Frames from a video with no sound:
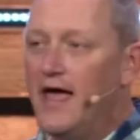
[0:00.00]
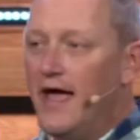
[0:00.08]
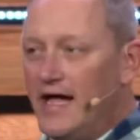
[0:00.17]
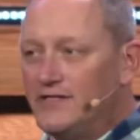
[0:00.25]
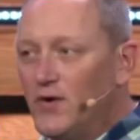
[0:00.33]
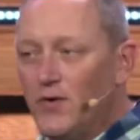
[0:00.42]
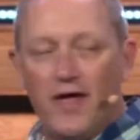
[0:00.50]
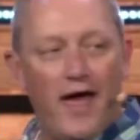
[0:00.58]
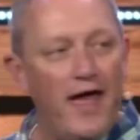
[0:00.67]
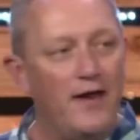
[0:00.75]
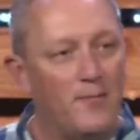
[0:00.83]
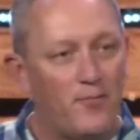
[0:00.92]
it's
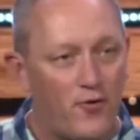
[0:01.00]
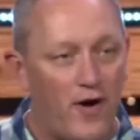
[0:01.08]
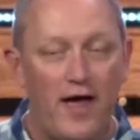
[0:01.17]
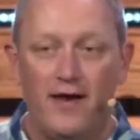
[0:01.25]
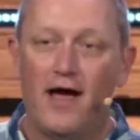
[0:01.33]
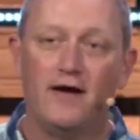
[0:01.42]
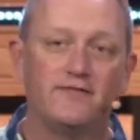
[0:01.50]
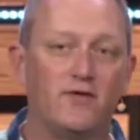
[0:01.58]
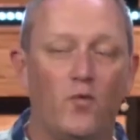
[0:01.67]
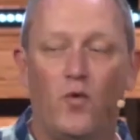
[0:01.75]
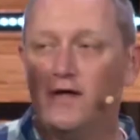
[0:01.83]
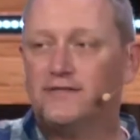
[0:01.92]
okay to pray, not just a
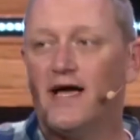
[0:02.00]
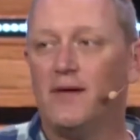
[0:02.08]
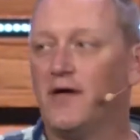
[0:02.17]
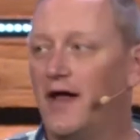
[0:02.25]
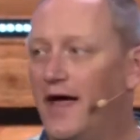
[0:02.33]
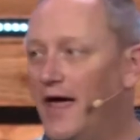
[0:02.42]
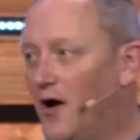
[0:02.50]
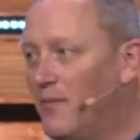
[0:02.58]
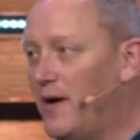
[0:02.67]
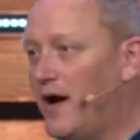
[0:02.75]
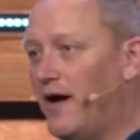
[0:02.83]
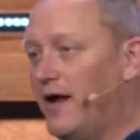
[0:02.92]
one-time kind of Hail
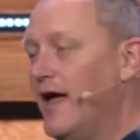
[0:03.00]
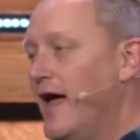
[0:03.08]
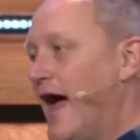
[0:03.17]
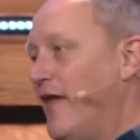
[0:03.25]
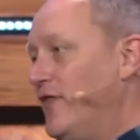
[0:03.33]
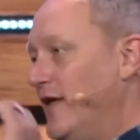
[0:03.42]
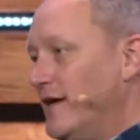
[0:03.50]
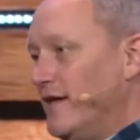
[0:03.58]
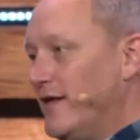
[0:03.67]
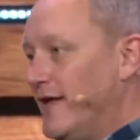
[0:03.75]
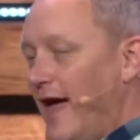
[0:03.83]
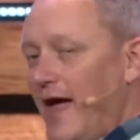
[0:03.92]
Mary at the end of
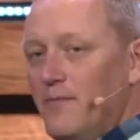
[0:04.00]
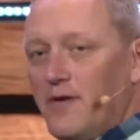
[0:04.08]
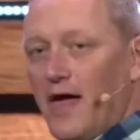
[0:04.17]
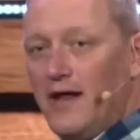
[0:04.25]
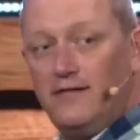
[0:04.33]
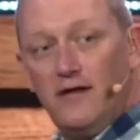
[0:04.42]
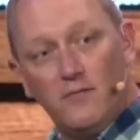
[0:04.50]
the game kind of deal,